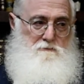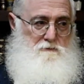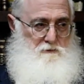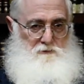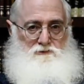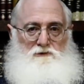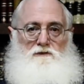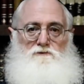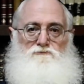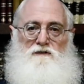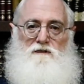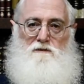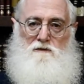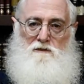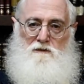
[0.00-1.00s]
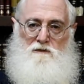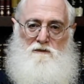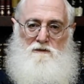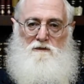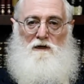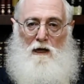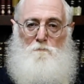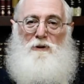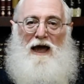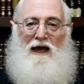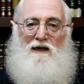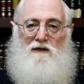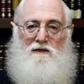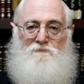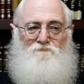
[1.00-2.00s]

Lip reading: and see it's real. I'm back.